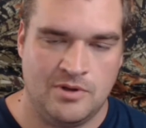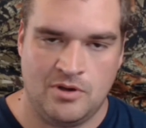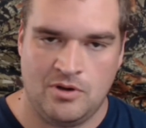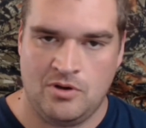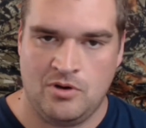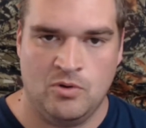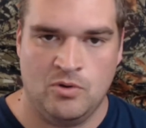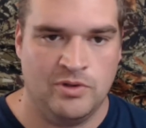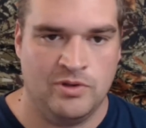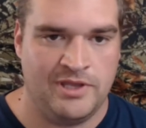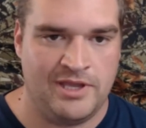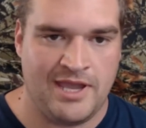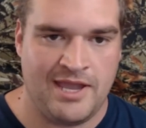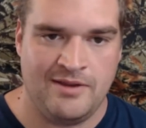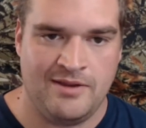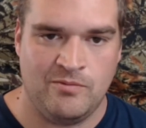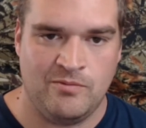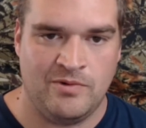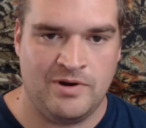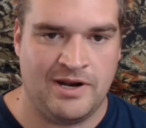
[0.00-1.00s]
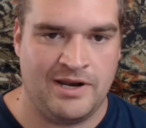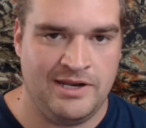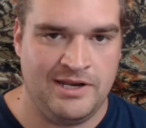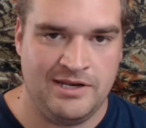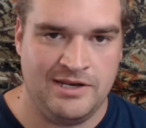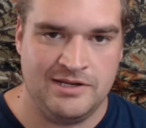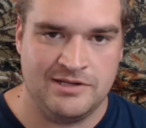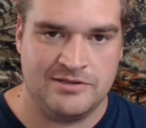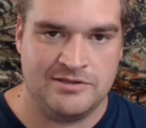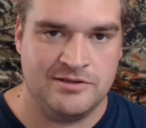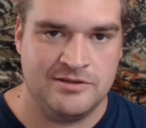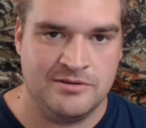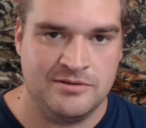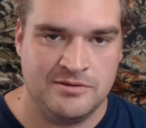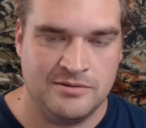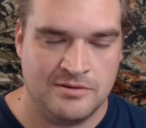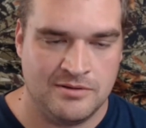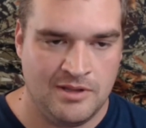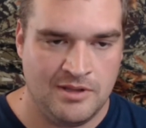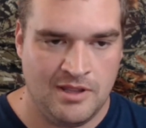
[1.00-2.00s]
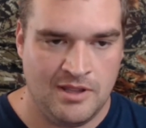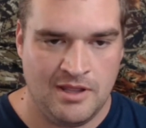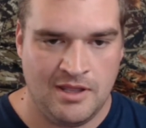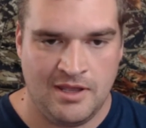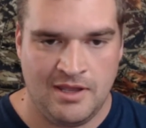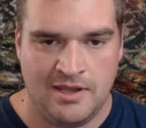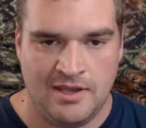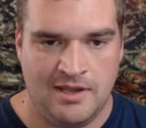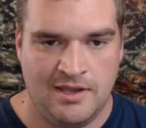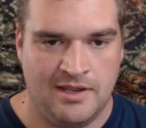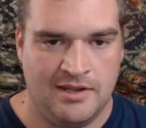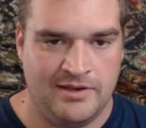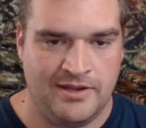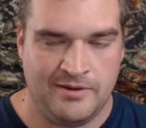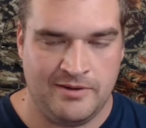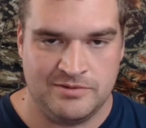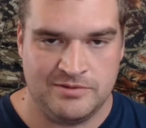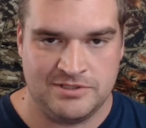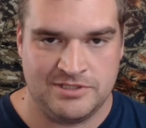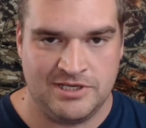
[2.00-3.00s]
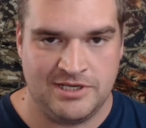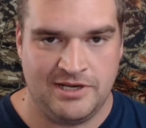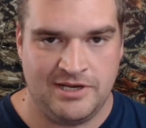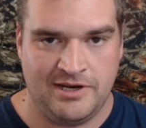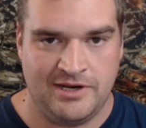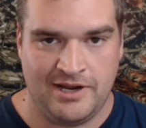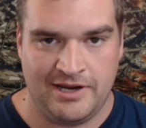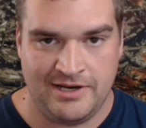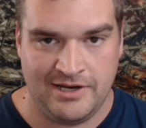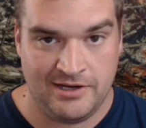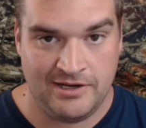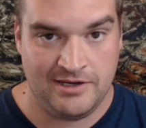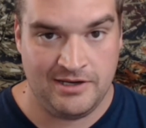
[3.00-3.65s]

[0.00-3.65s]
only ate when I needed to, and that was it. And I didn't